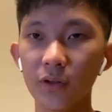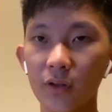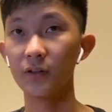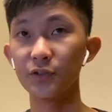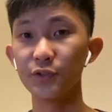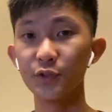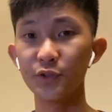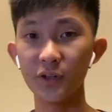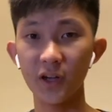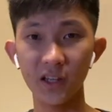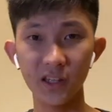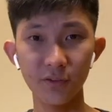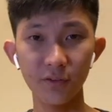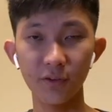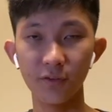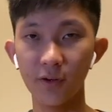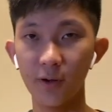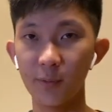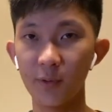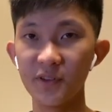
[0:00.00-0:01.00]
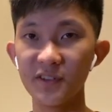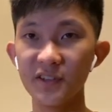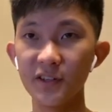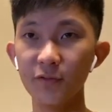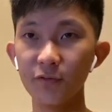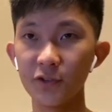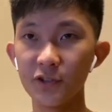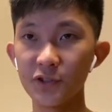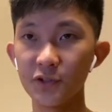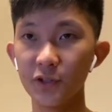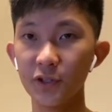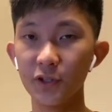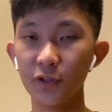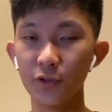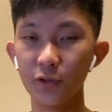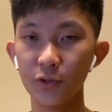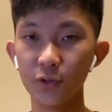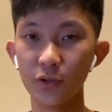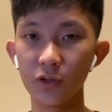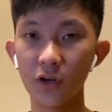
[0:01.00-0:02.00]
So to activate Vibrancy, first you need
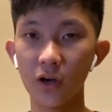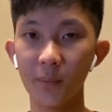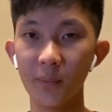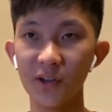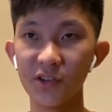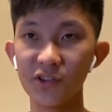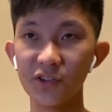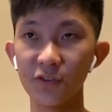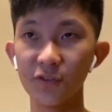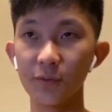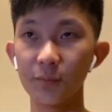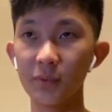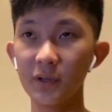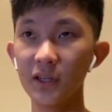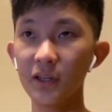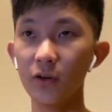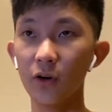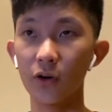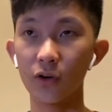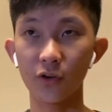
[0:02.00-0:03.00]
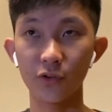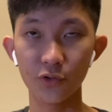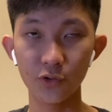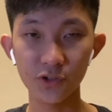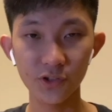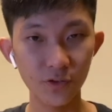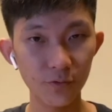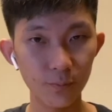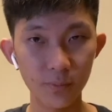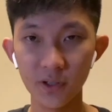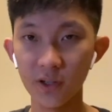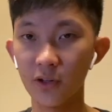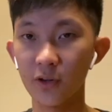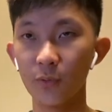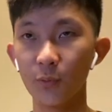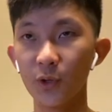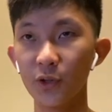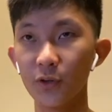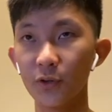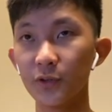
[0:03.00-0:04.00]
to do Command-Shift-P or Control-Shift-P on
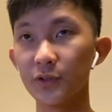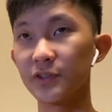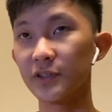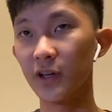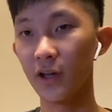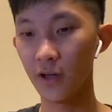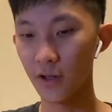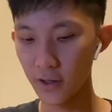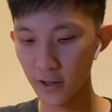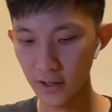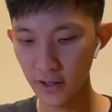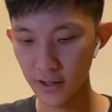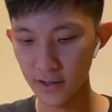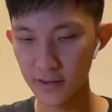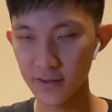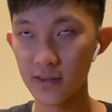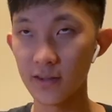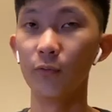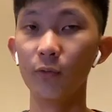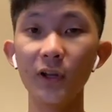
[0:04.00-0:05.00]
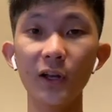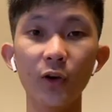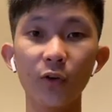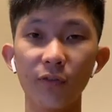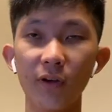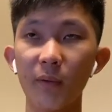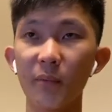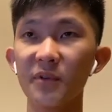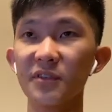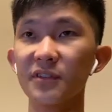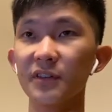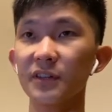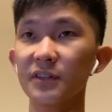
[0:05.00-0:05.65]
Windows and reload Vibrancy.